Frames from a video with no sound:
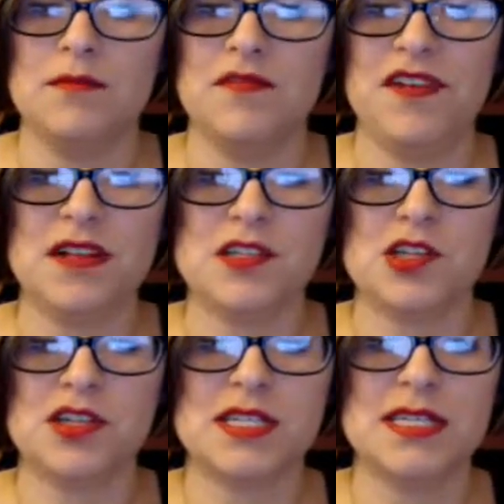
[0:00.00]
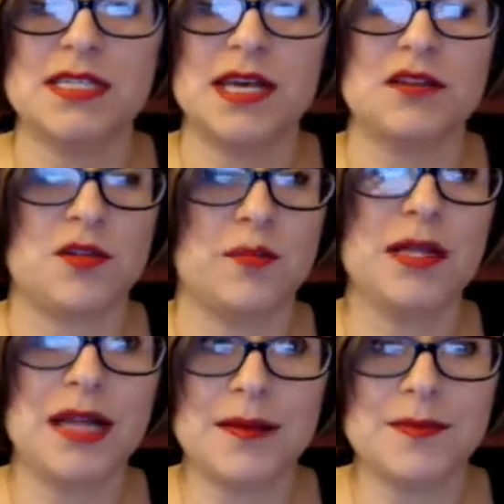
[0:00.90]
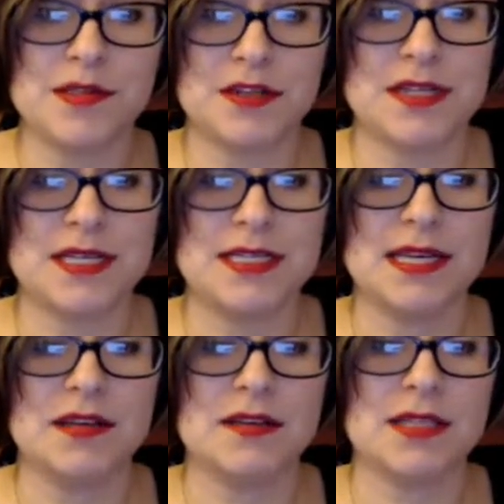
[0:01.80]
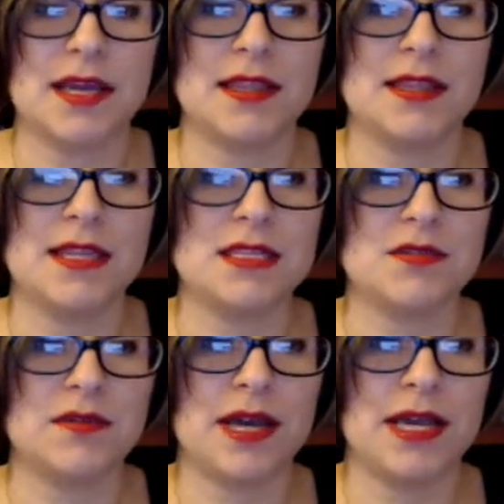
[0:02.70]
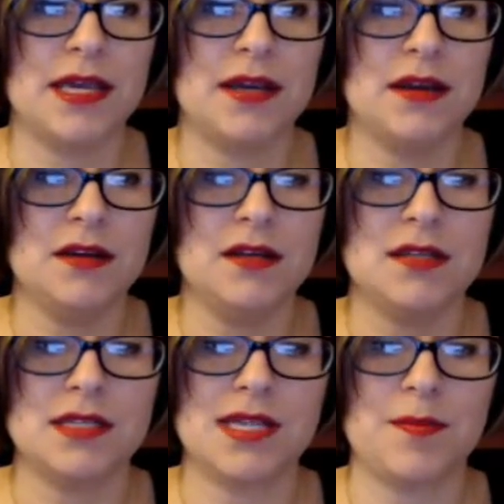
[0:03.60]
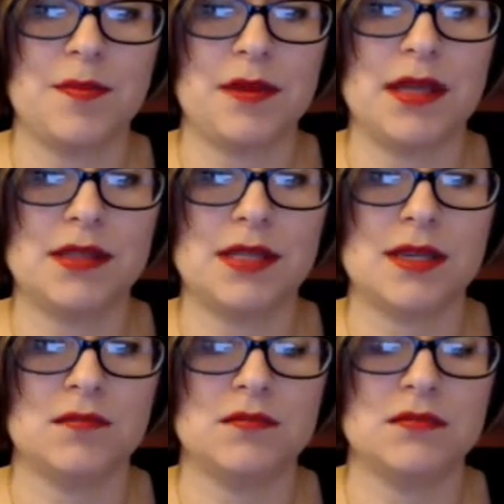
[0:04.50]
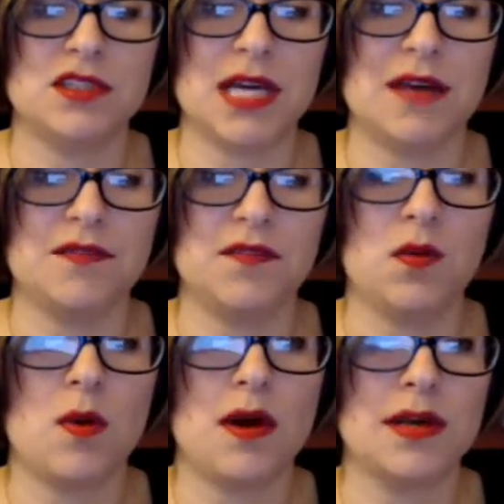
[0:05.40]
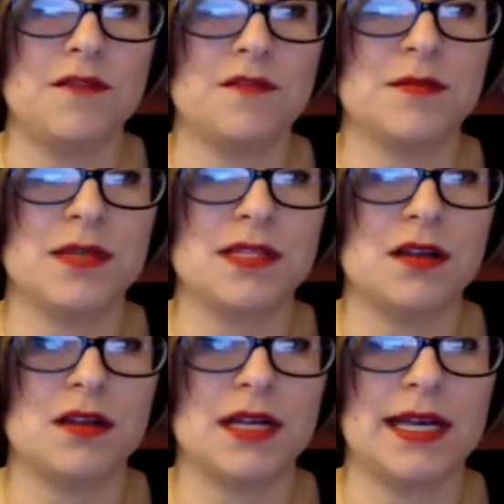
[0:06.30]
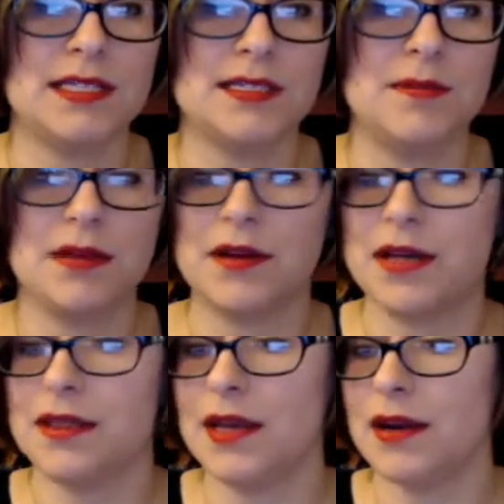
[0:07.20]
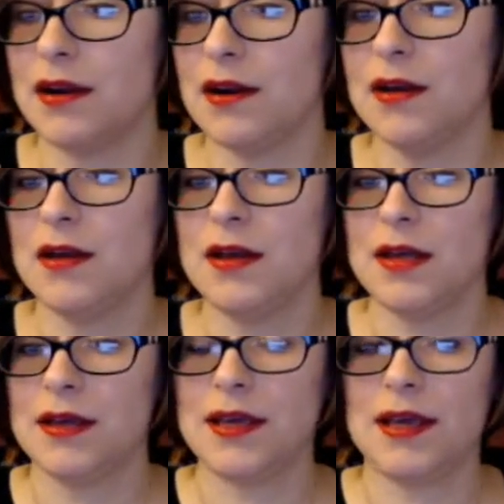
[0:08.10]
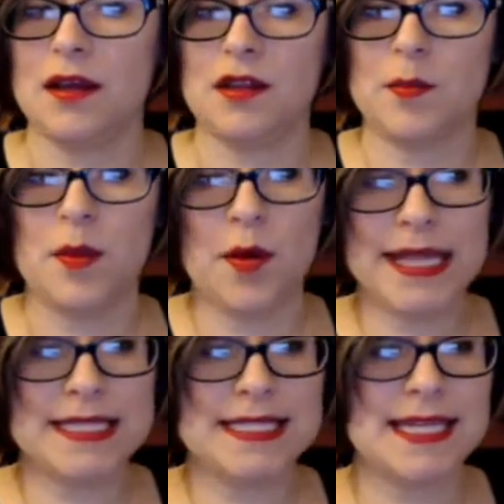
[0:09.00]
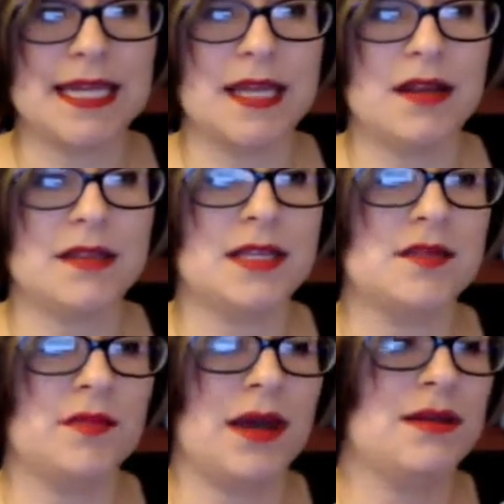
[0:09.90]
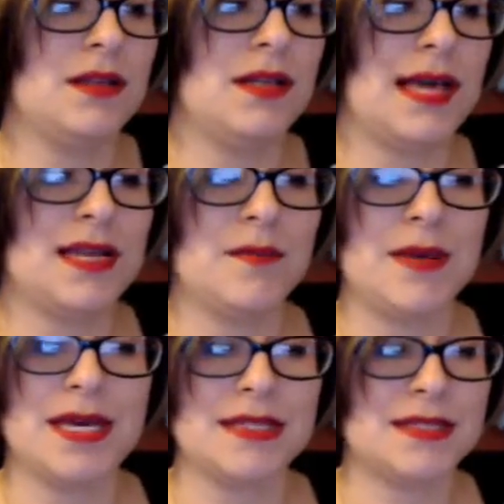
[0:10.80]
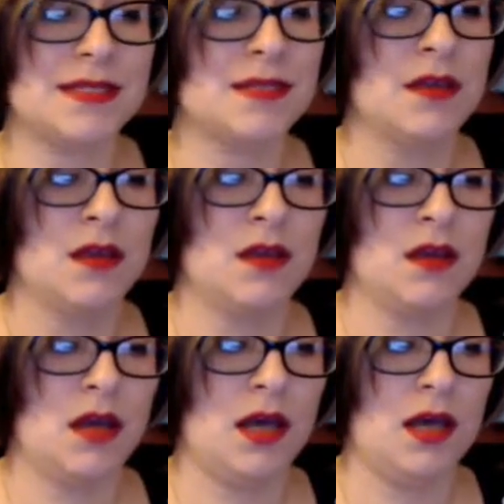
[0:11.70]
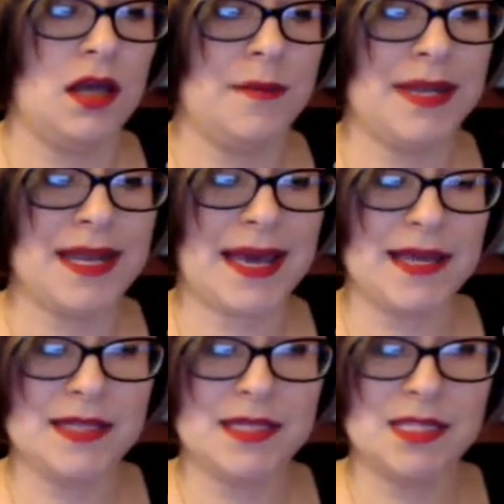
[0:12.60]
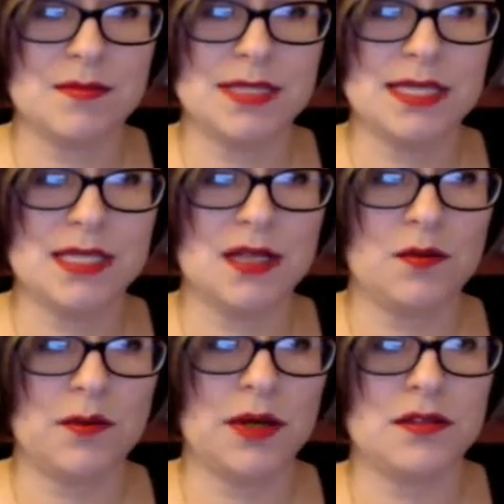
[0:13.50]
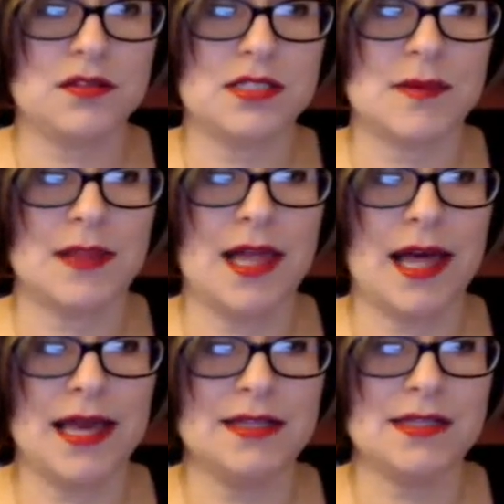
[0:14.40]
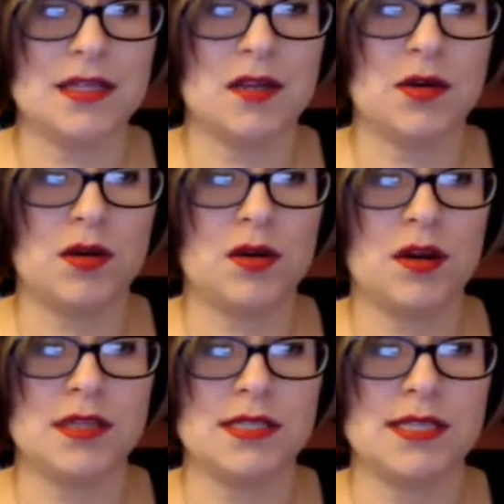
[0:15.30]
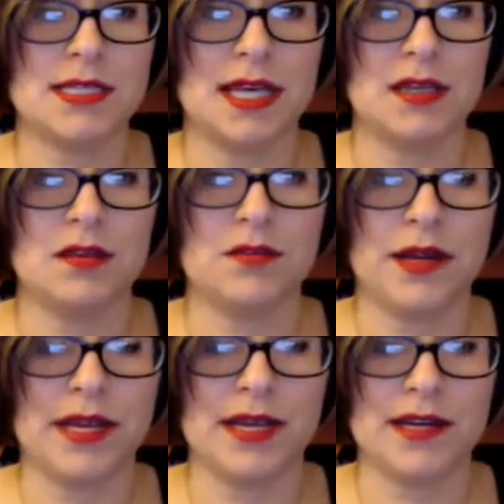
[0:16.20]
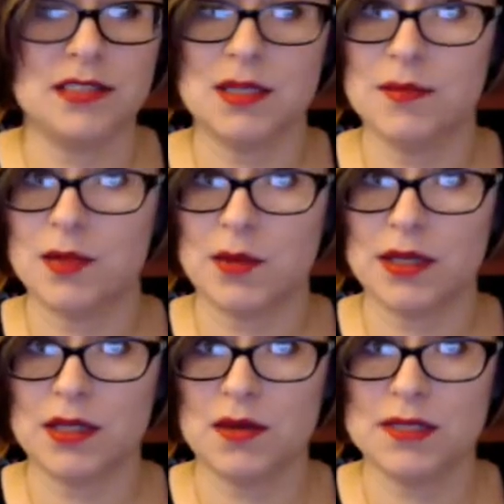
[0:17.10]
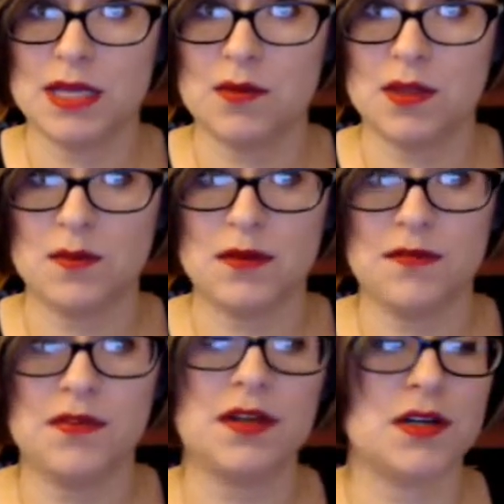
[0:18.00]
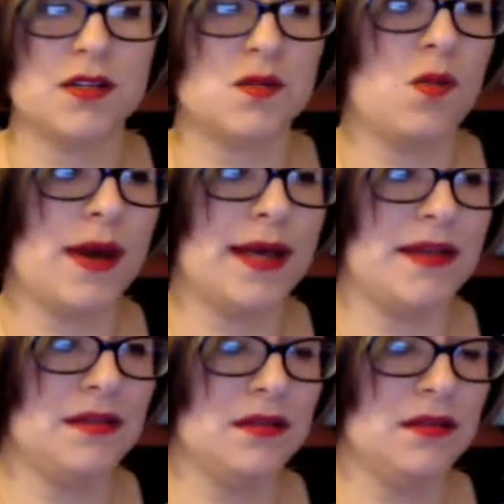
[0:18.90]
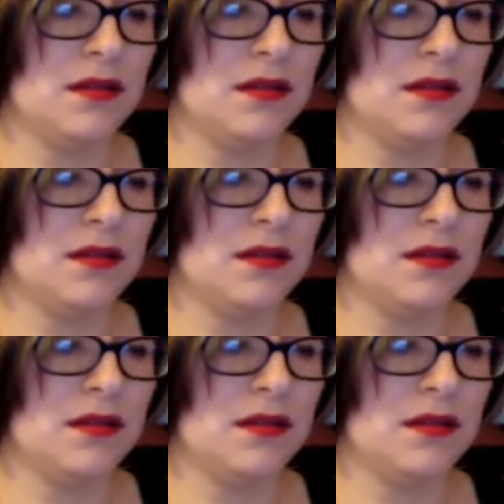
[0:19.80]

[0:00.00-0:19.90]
fill in certain details or build up certain details like this right here to separate the shaft of the wand this little connecty bit right there. Get all the points in on these round little end bits. And add in some detail work. There's some lines that go across this handle right here, so I'm going to work those in with the wood filler as well.